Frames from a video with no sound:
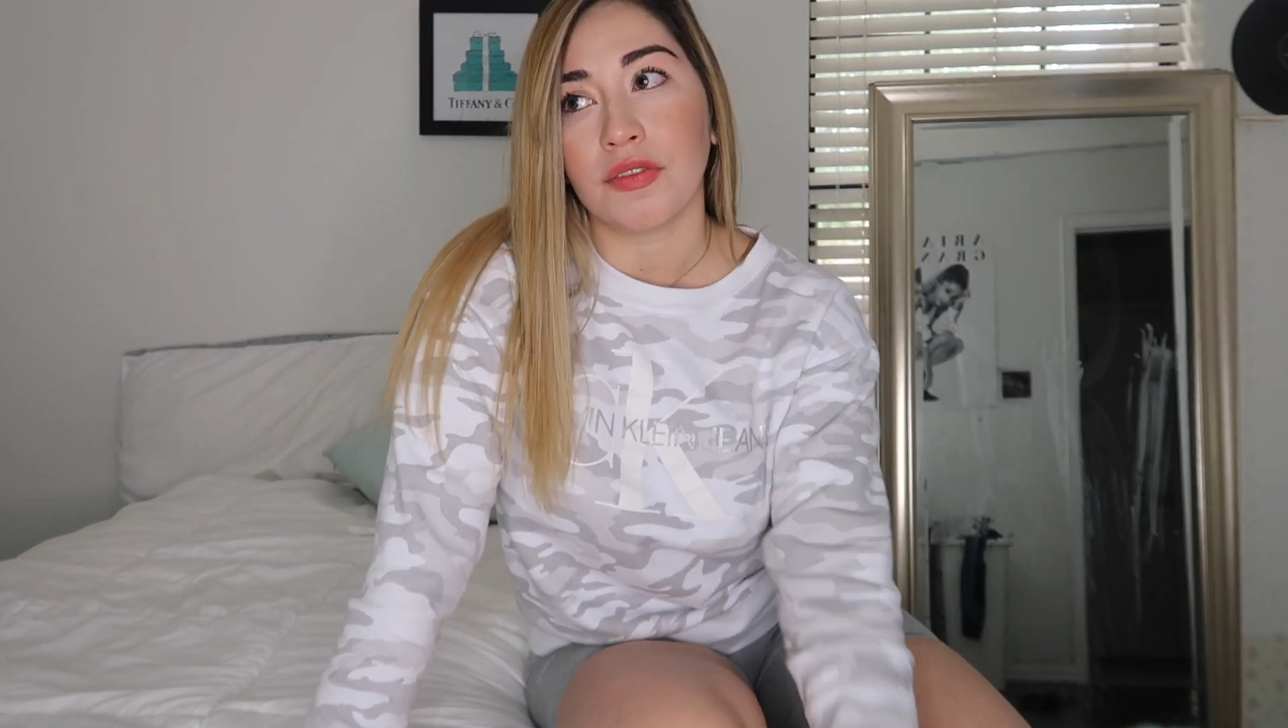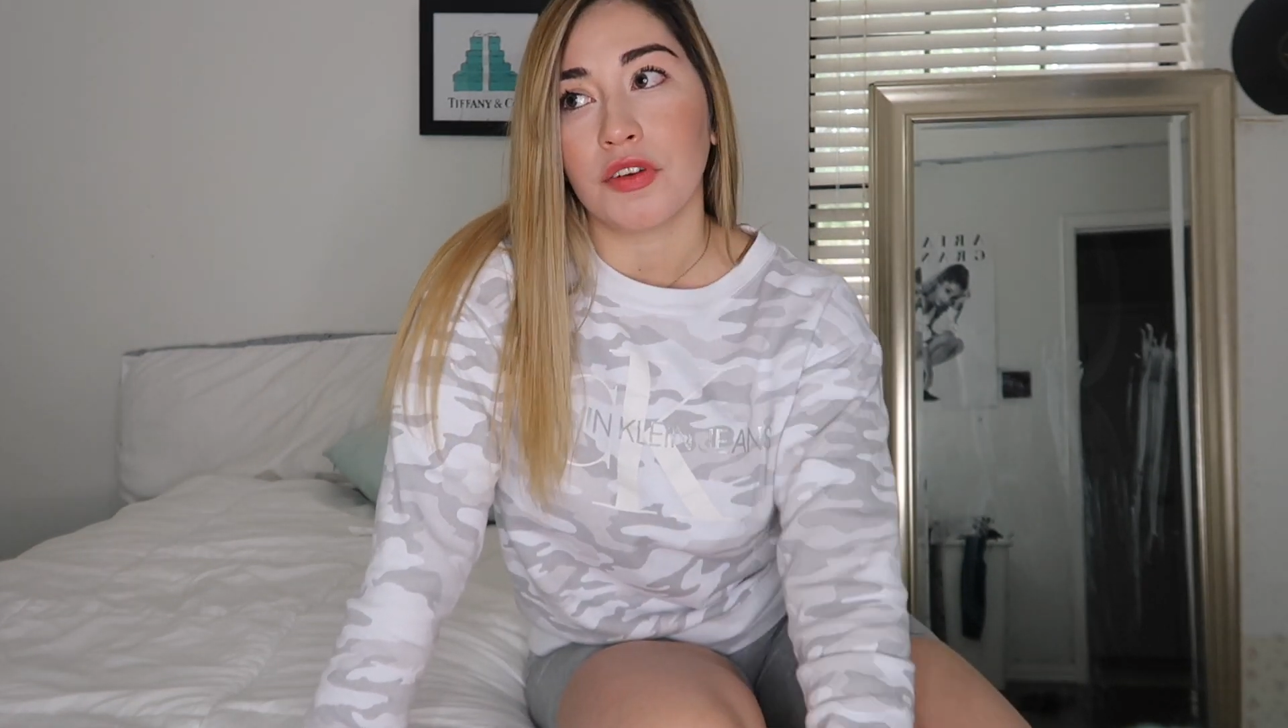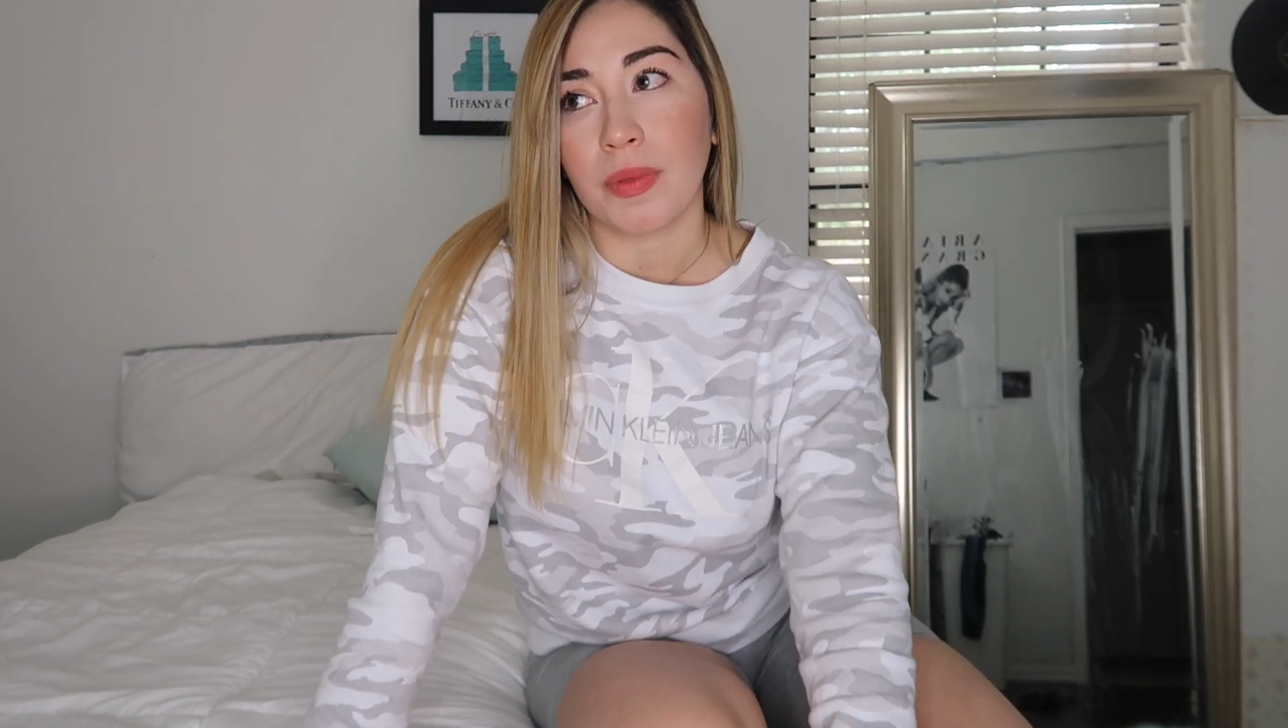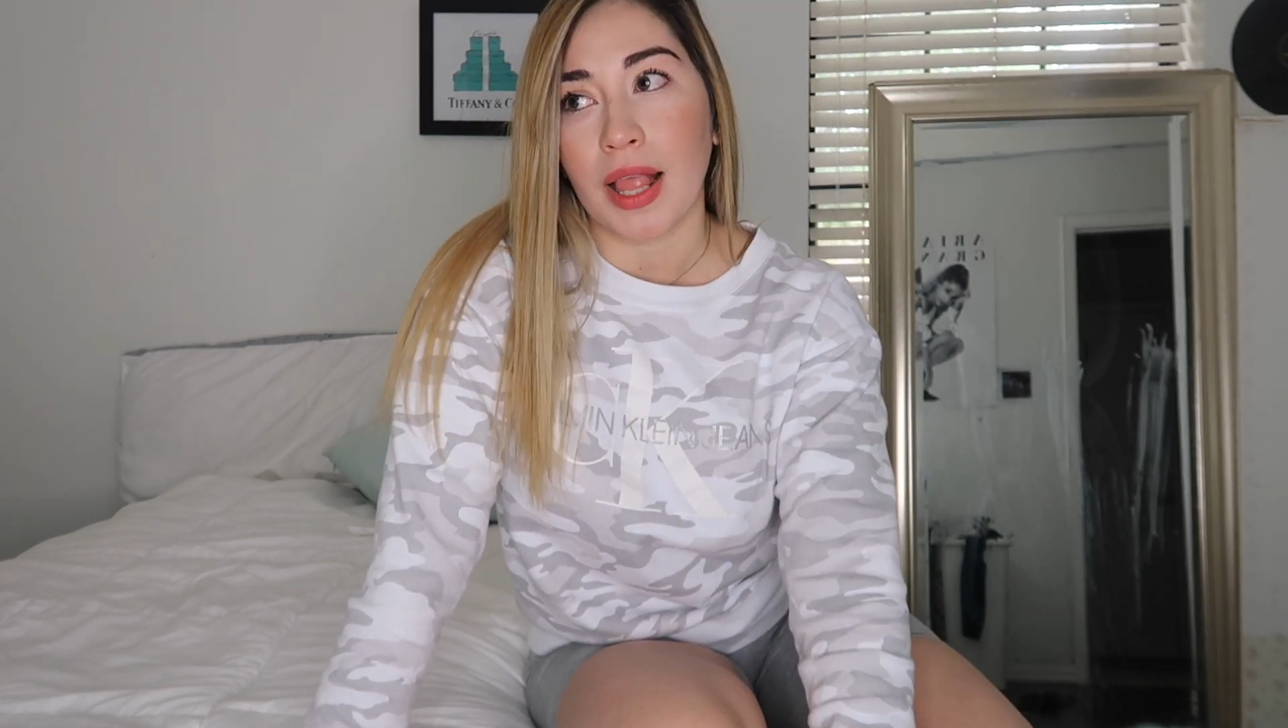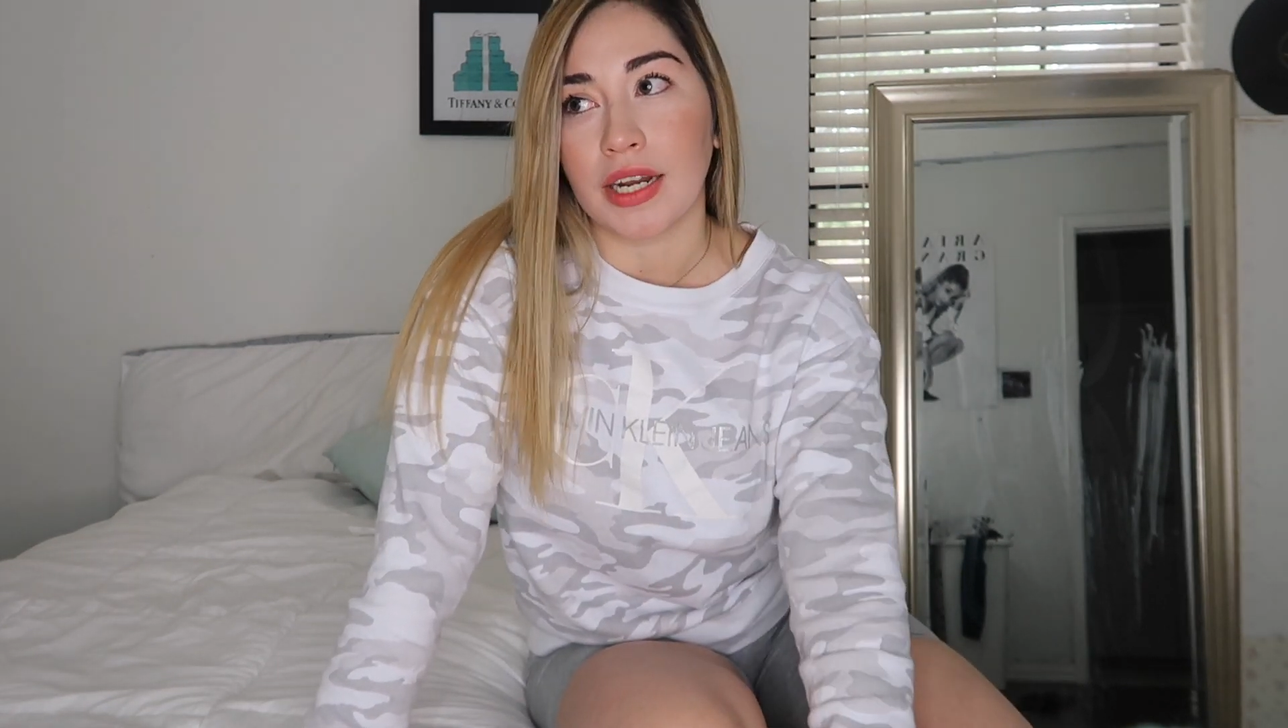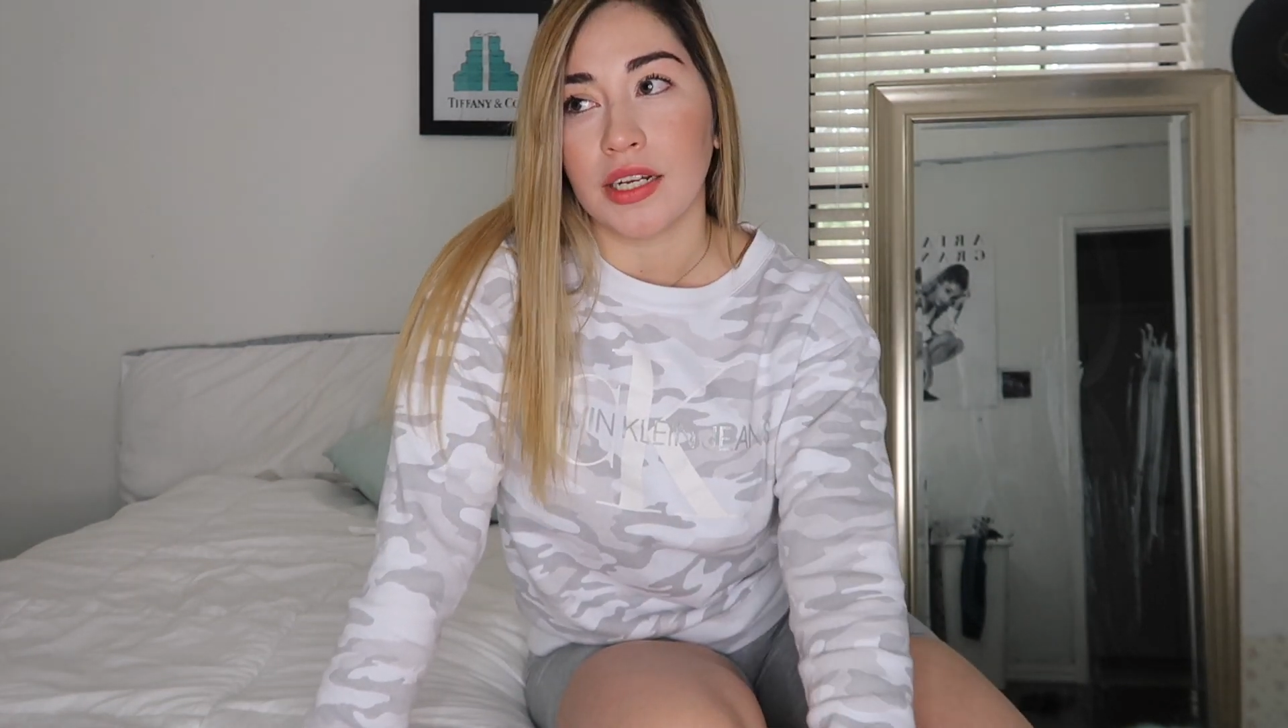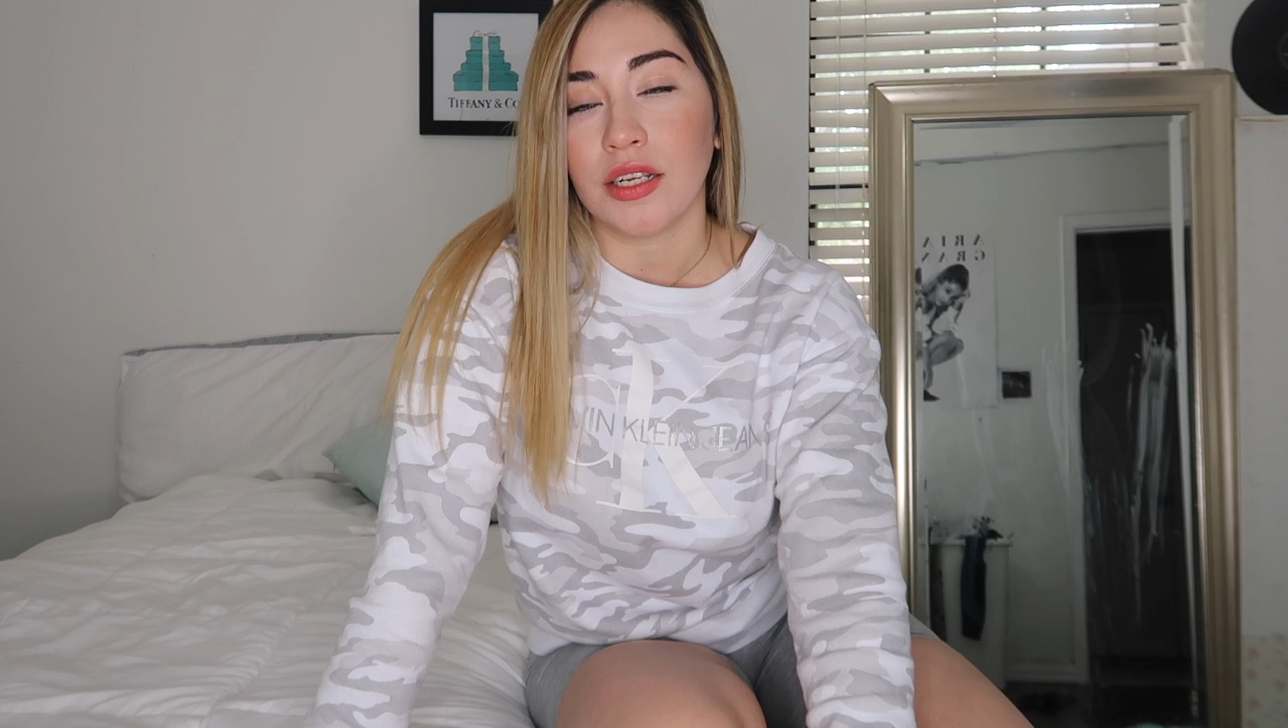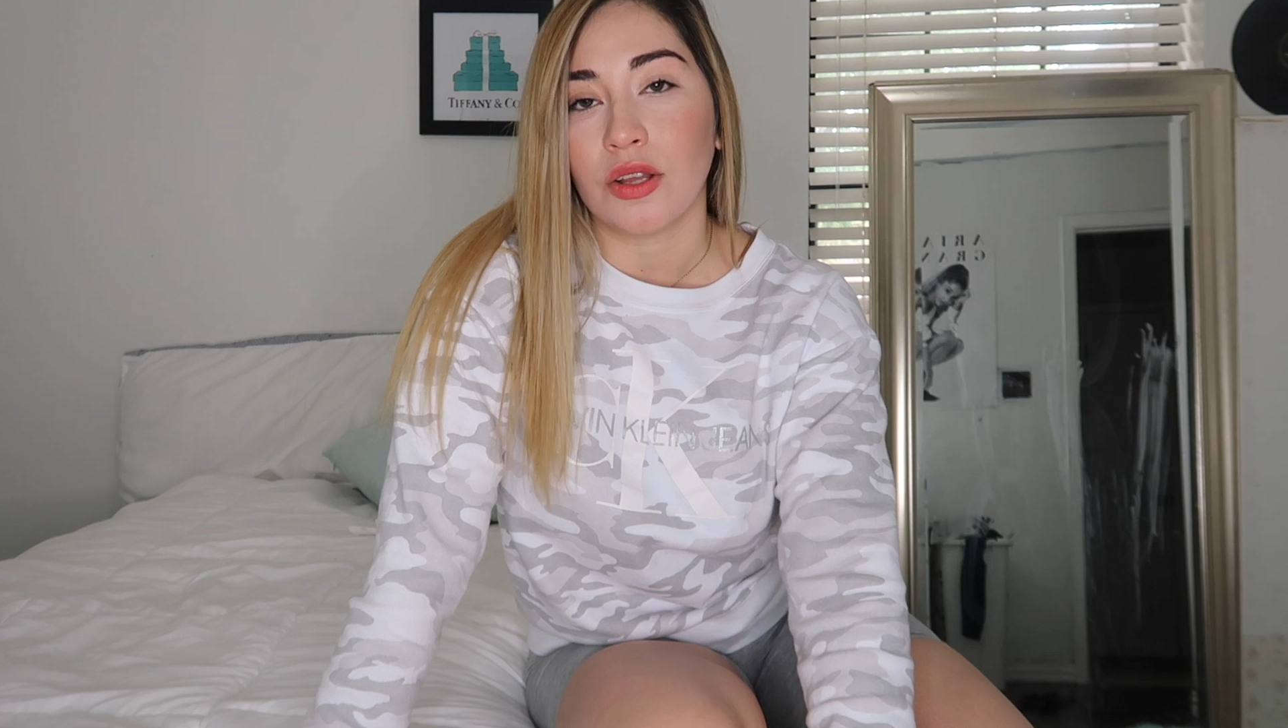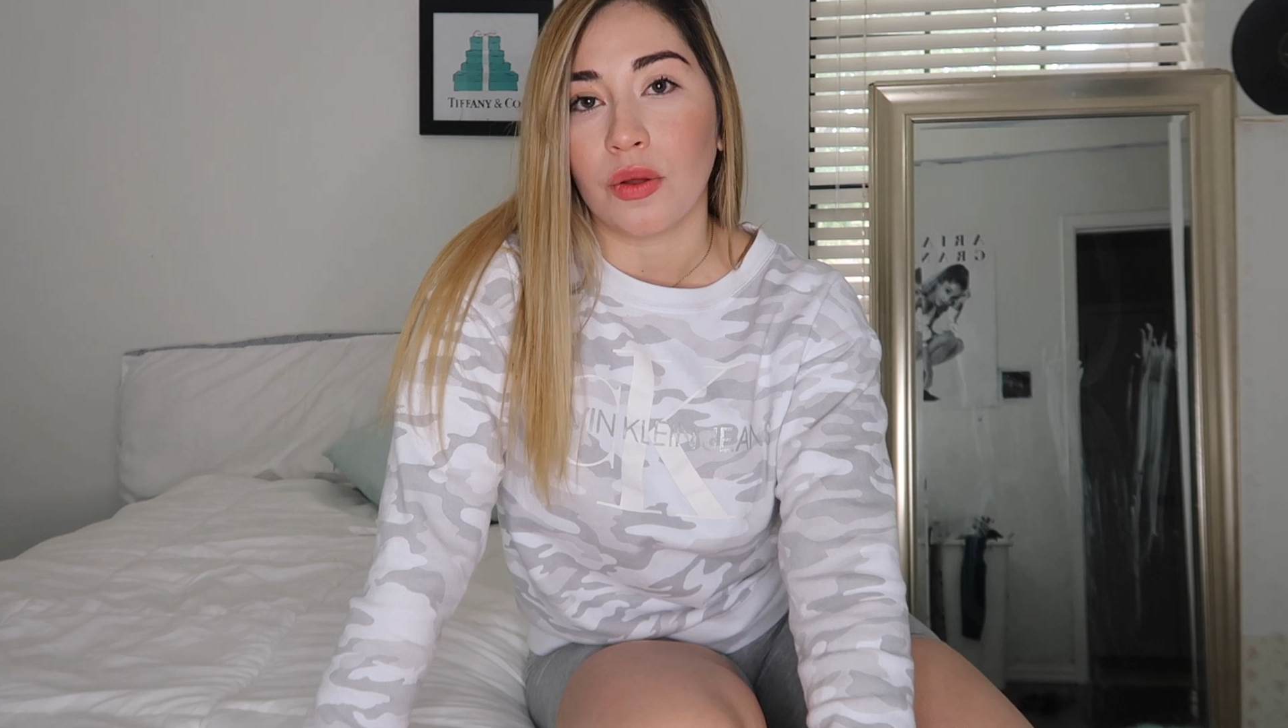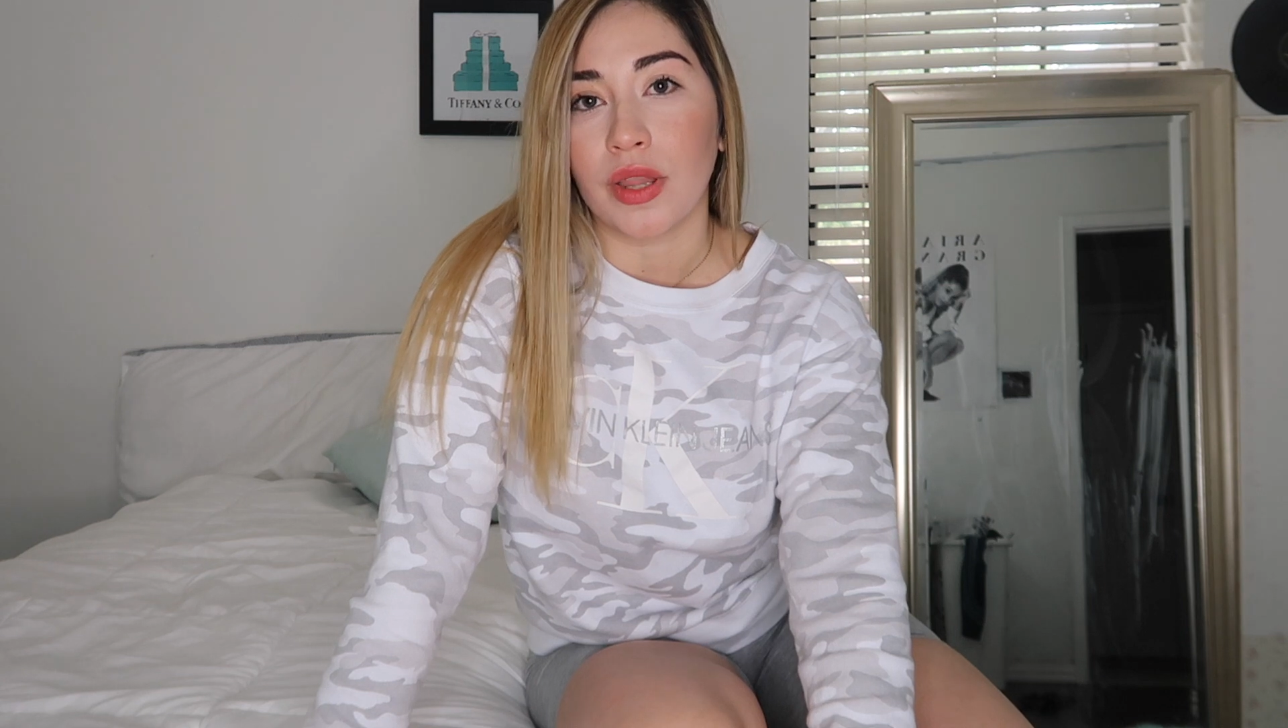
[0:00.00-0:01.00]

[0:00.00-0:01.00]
if you're planning to go